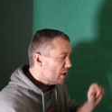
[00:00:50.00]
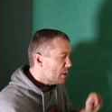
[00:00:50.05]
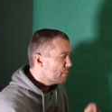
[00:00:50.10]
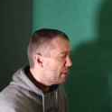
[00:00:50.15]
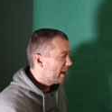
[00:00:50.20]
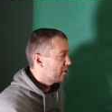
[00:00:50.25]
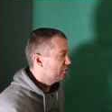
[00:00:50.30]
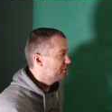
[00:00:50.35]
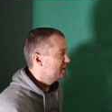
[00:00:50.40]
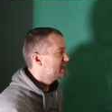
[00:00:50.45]

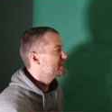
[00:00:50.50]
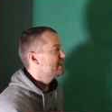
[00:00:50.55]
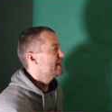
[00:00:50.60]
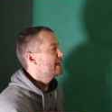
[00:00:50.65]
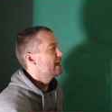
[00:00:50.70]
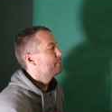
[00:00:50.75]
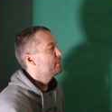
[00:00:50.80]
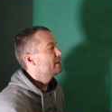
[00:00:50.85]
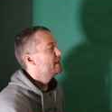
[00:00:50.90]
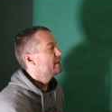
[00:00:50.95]
part of this
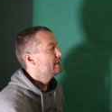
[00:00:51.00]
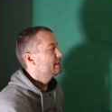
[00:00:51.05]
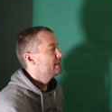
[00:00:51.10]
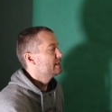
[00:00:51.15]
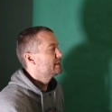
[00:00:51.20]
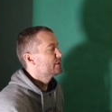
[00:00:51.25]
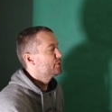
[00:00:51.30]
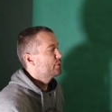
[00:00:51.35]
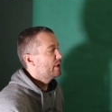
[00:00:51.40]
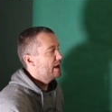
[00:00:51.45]
setup
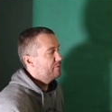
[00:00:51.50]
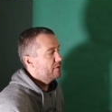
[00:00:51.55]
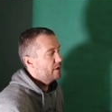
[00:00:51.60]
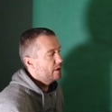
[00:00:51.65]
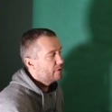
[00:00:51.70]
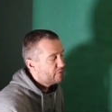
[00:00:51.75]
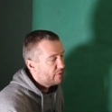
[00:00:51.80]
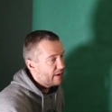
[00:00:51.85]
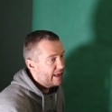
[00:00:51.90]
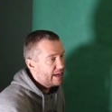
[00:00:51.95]
is to have a
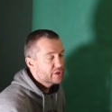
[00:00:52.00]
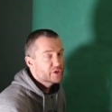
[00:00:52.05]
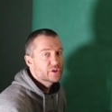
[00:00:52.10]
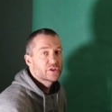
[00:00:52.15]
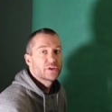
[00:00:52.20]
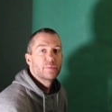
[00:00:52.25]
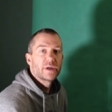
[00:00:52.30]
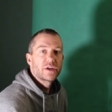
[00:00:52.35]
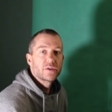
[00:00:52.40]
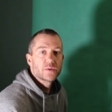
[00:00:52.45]

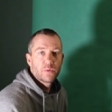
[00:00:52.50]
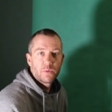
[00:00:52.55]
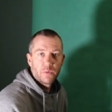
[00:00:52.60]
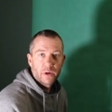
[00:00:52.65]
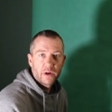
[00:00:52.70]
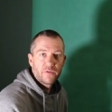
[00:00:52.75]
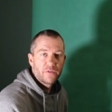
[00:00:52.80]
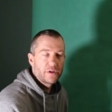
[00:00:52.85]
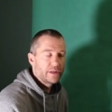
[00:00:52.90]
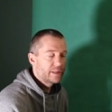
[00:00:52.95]
flash because we
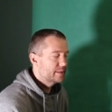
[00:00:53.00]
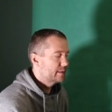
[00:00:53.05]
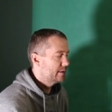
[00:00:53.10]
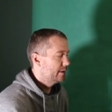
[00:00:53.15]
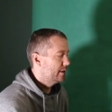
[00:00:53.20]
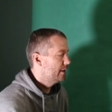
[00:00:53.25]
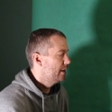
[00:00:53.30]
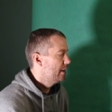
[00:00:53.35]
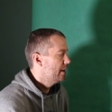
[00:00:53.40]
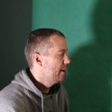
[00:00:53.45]
want to freeze
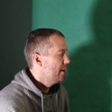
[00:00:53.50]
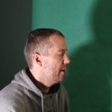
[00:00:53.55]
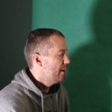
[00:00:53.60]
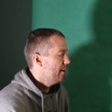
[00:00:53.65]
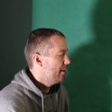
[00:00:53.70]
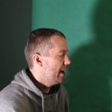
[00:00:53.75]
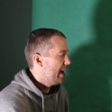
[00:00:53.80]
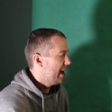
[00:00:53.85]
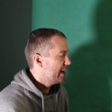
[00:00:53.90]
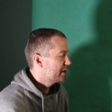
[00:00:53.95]
uh,
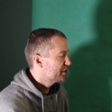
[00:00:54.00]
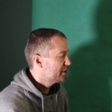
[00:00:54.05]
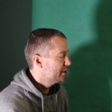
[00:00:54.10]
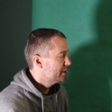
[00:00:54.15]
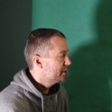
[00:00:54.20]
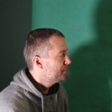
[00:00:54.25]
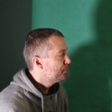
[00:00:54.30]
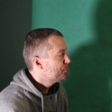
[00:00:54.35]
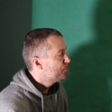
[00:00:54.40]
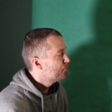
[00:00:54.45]
uh,
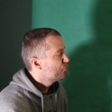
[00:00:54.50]
action.